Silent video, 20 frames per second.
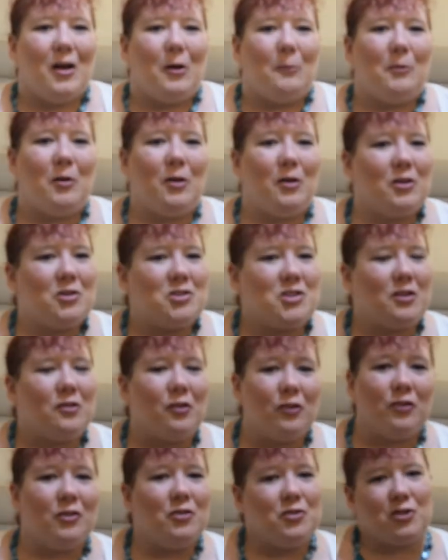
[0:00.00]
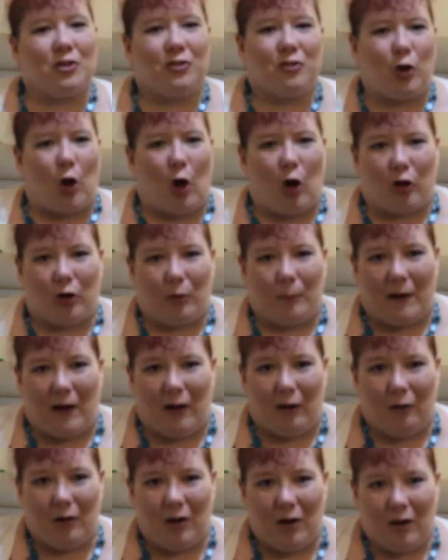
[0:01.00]
But she doesn't just talk
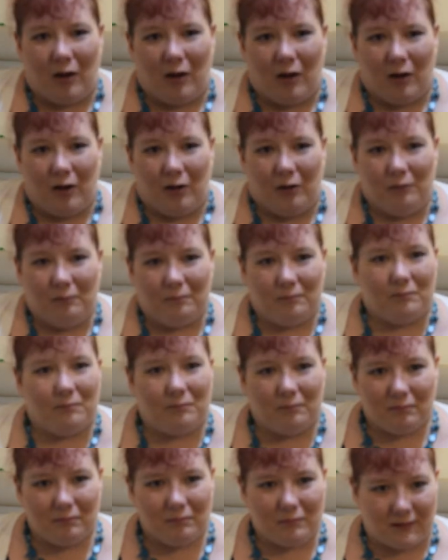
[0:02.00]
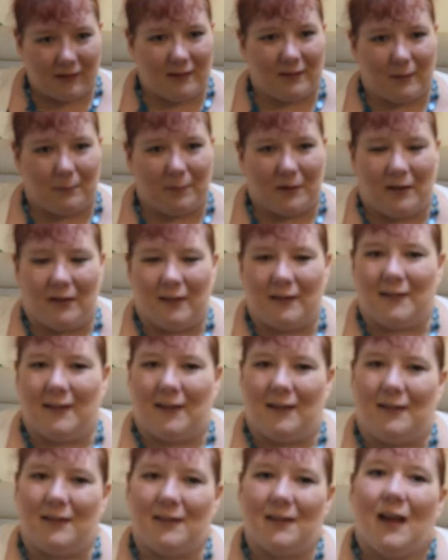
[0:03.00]
about her
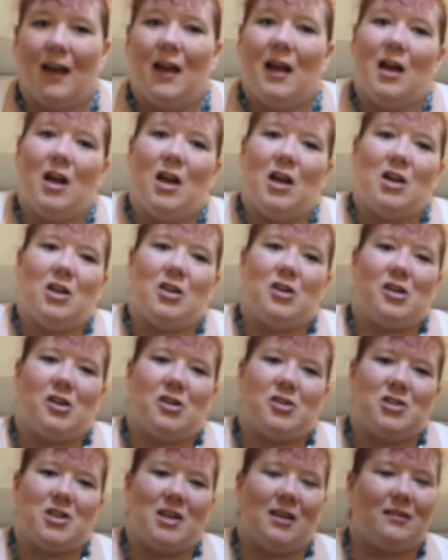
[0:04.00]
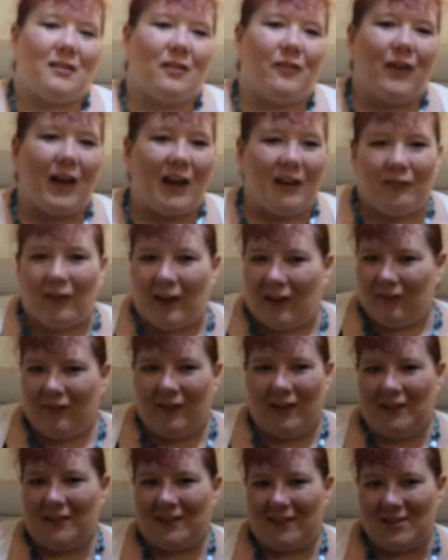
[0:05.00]
disabilities. She's a very, very
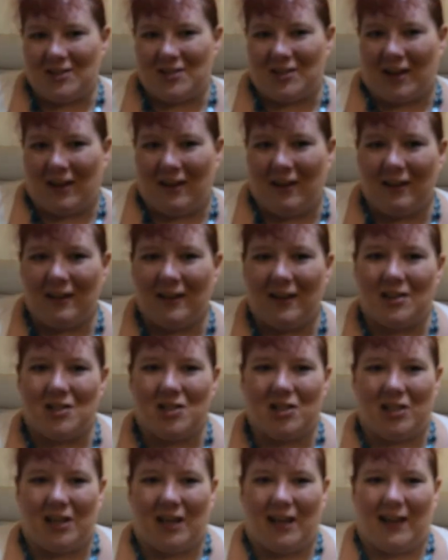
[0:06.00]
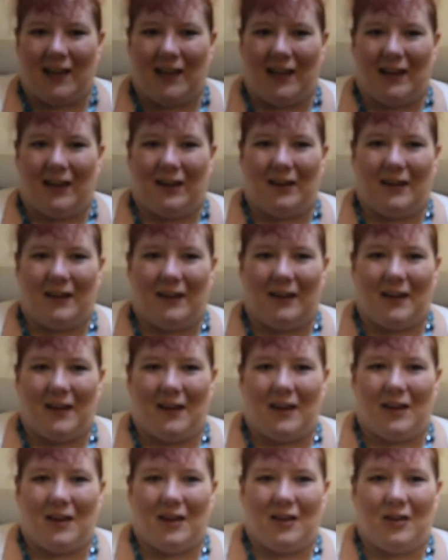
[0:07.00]
vintage girl. She
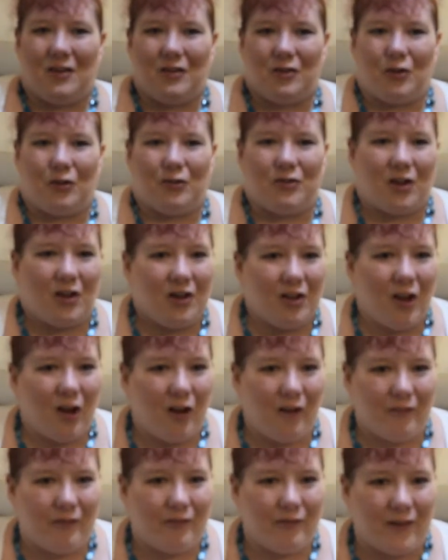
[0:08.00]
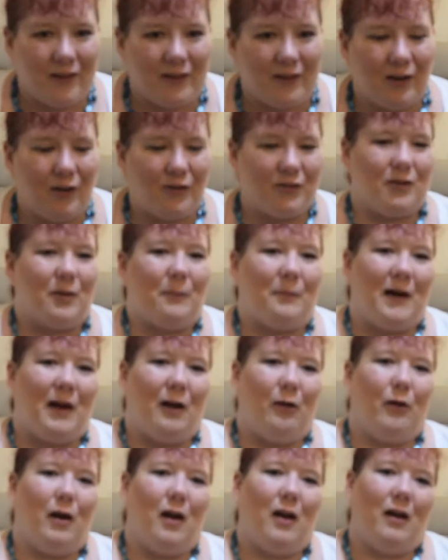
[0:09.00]
does a lot of videos
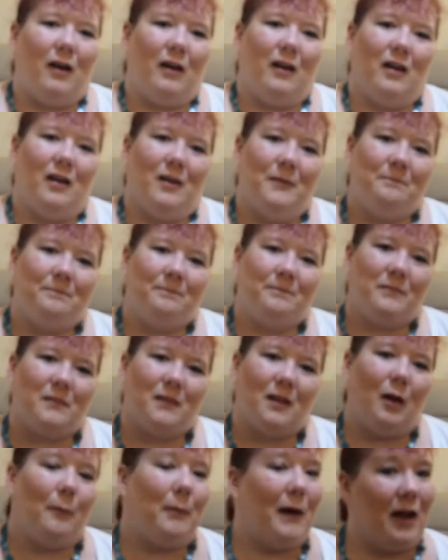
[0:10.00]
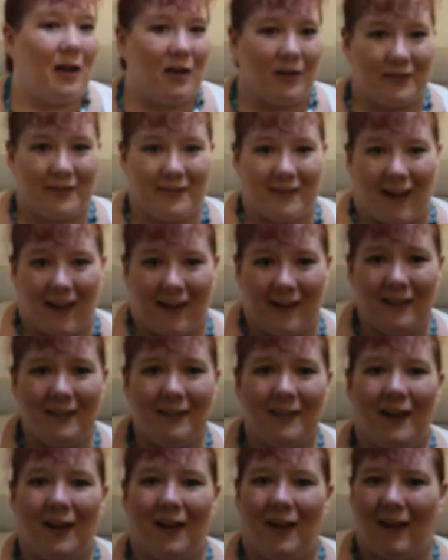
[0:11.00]
about her about her
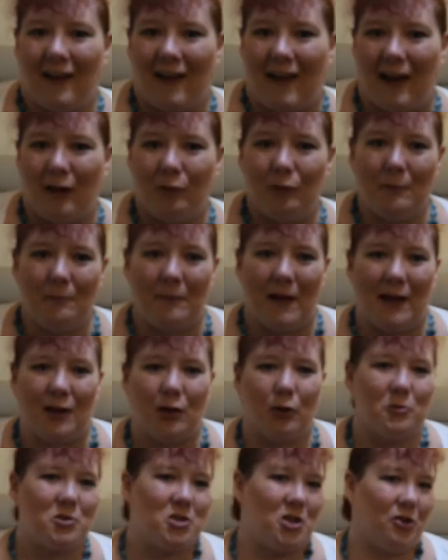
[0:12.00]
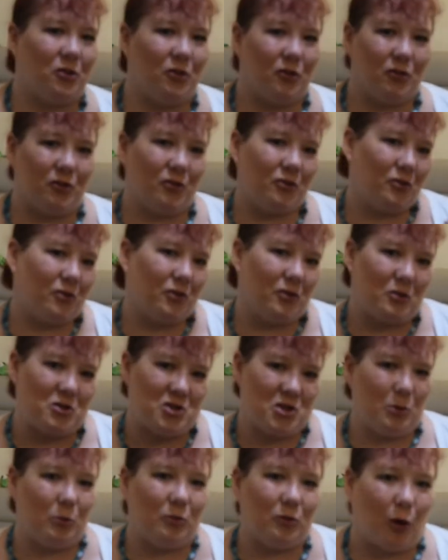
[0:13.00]
style, her hair and makeup. She does
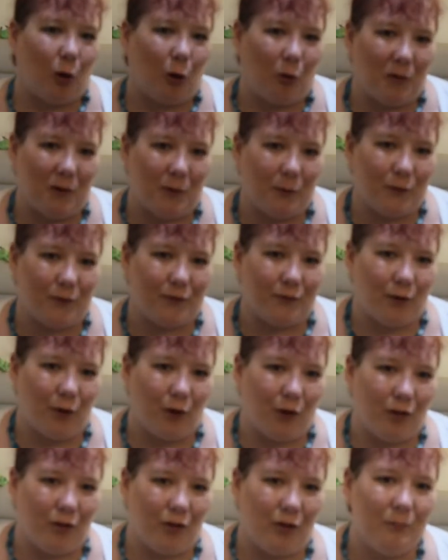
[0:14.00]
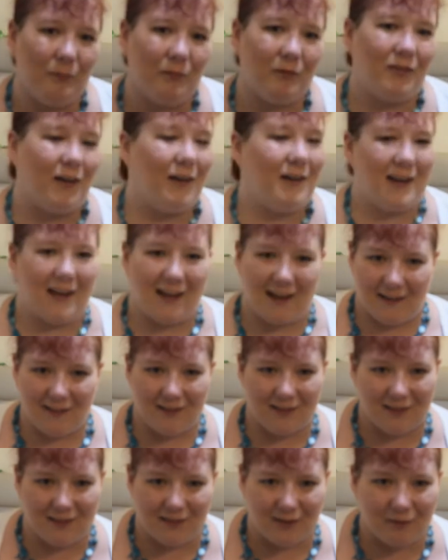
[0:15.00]
tutorials for them, very
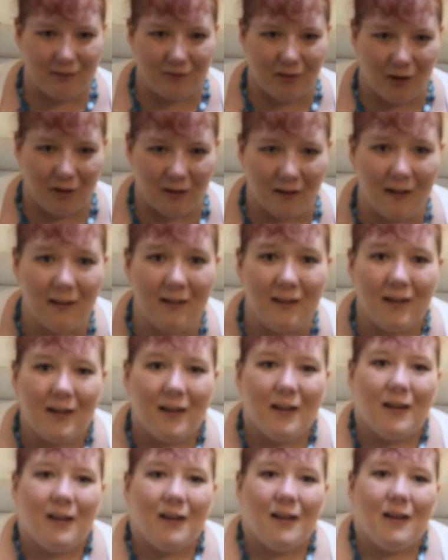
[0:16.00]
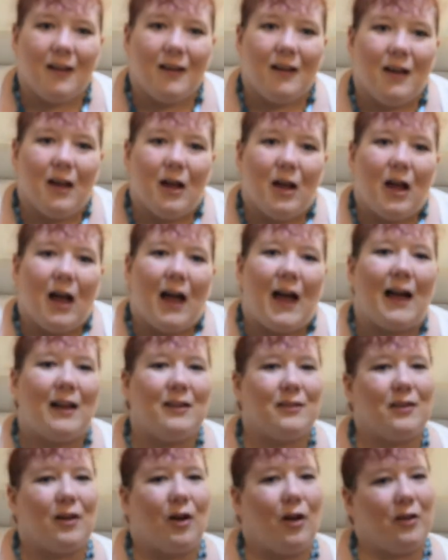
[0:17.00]
easy to follow.
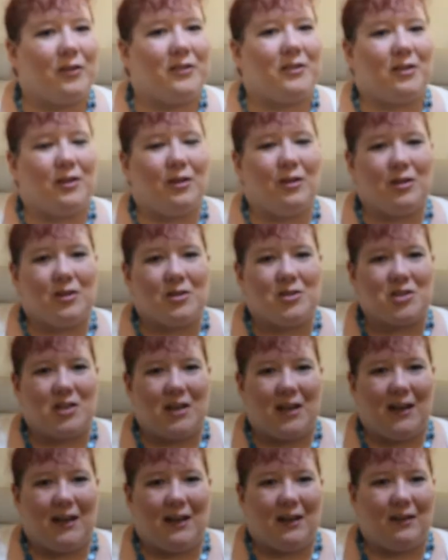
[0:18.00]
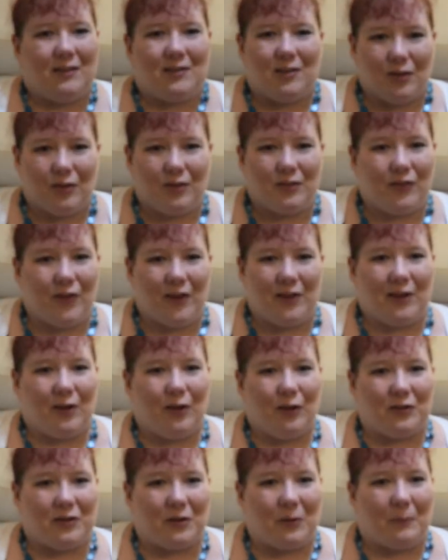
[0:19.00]
And also she does
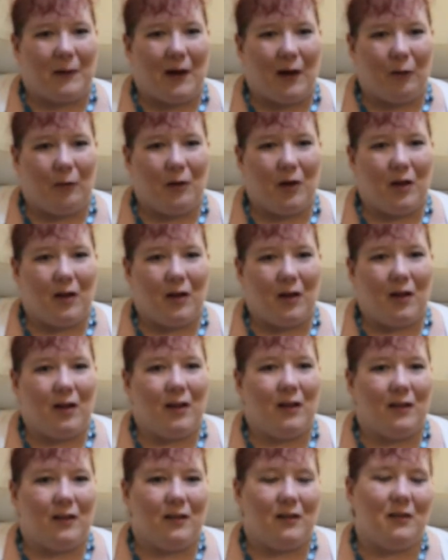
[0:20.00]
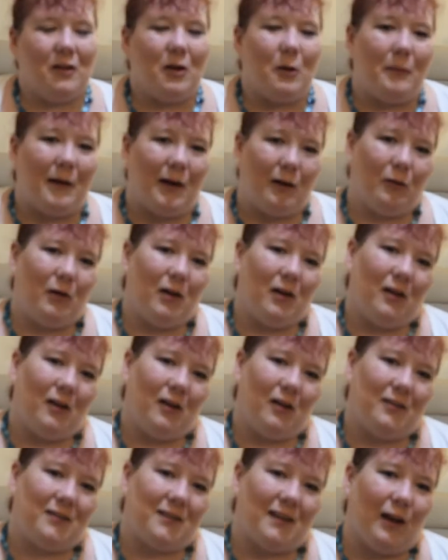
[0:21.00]
videos about her, about
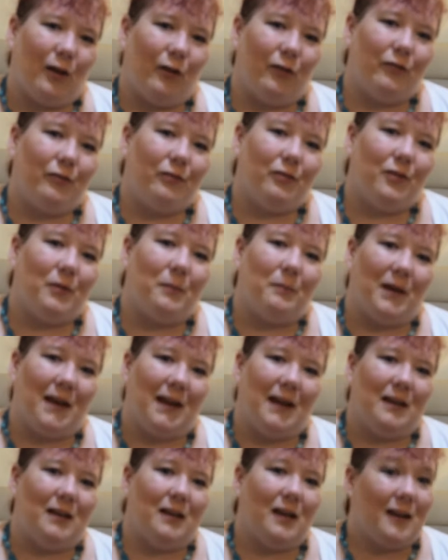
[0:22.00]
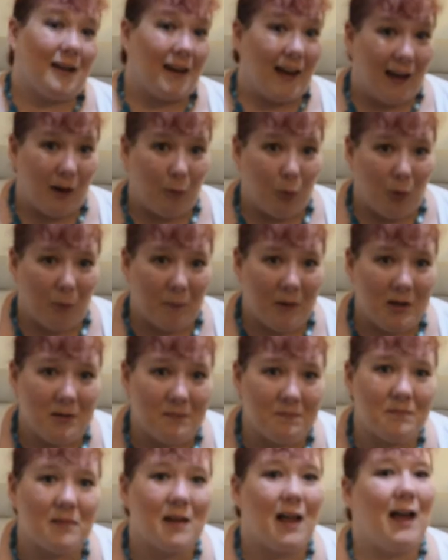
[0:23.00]
herself being a gay
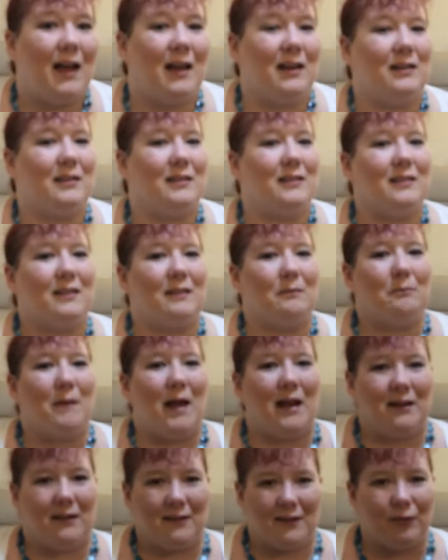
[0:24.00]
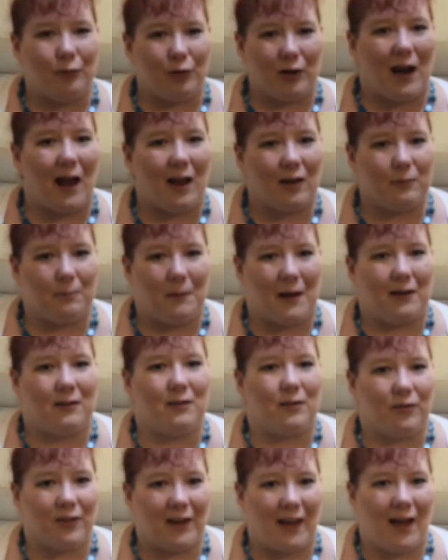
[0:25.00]
woman and many different
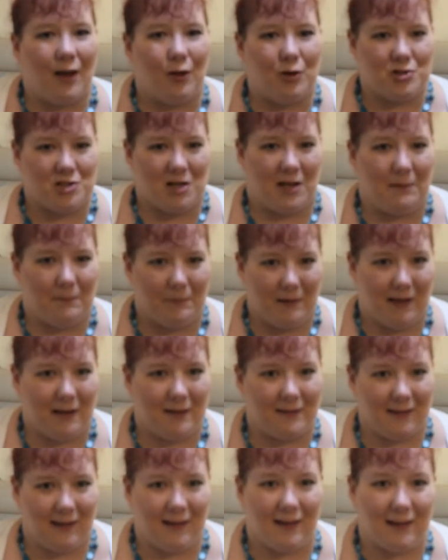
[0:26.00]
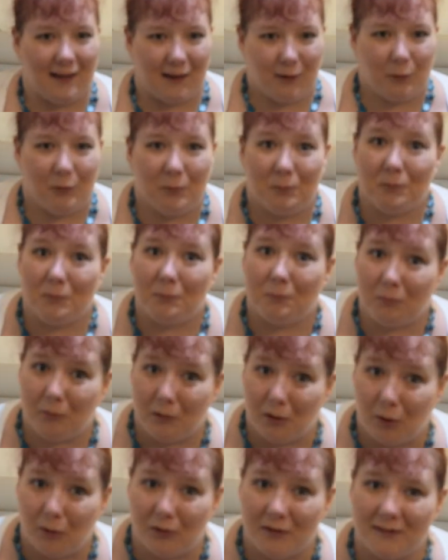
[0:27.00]
aspects of the LGBTQ
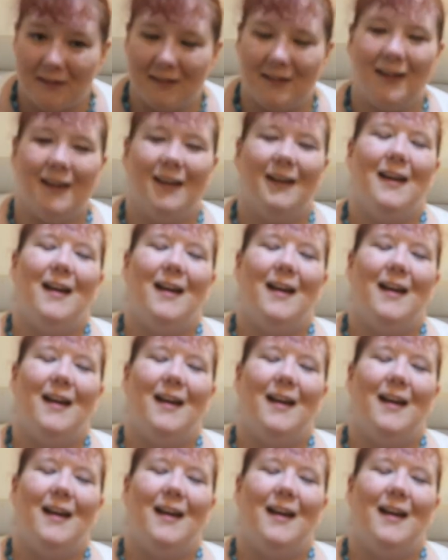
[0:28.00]
plus